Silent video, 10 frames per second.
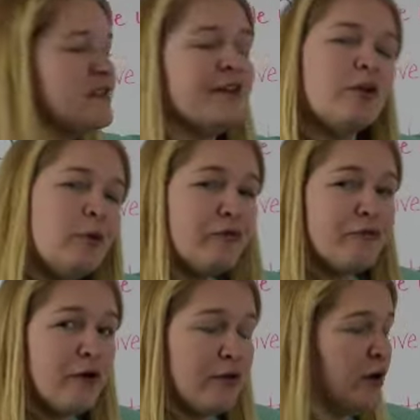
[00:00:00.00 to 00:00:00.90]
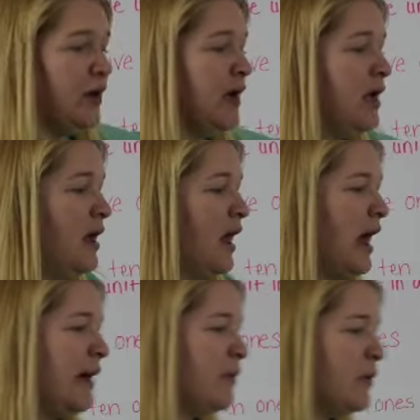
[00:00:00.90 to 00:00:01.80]
a little bit further,
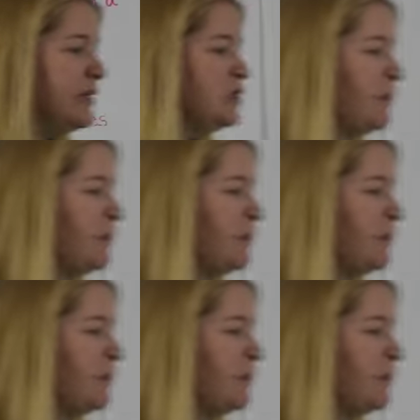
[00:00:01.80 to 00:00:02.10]
I'm going to